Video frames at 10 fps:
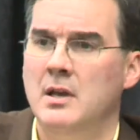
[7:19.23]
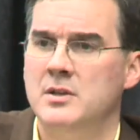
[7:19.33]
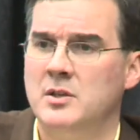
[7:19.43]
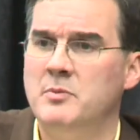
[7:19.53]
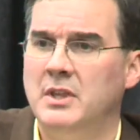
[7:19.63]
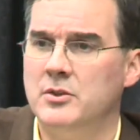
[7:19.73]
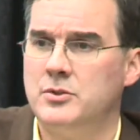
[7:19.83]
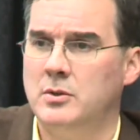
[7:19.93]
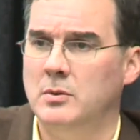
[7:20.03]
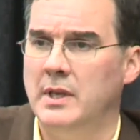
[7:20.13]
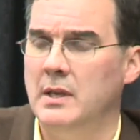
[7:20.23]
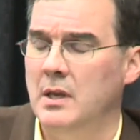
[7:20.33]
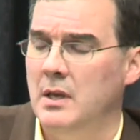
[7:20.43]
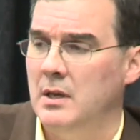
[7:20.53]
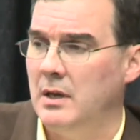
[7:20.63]
something that's truly
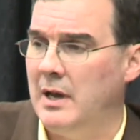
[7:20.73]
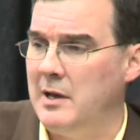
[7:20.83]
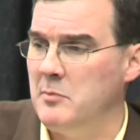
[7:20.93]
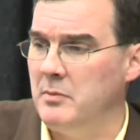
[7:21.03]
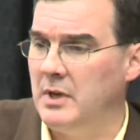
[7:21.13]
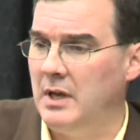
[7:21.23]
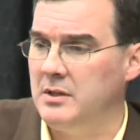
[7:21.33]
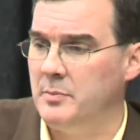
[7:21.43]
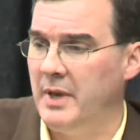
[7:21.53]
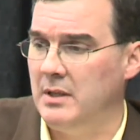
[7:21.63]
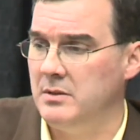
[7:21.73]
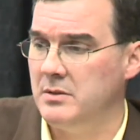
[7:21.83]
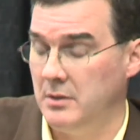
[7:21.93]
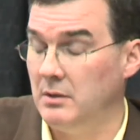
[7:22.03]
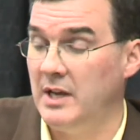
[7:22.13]

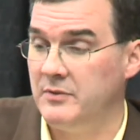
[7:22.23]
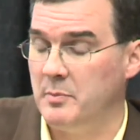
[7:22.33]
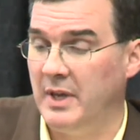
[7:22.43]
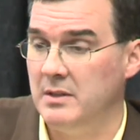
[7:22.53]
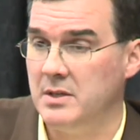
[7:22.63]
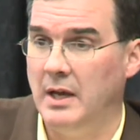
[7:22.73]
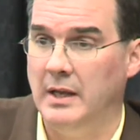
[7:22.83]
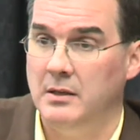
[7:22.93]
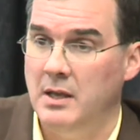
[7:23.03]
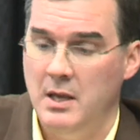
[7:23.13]
your life depends on it.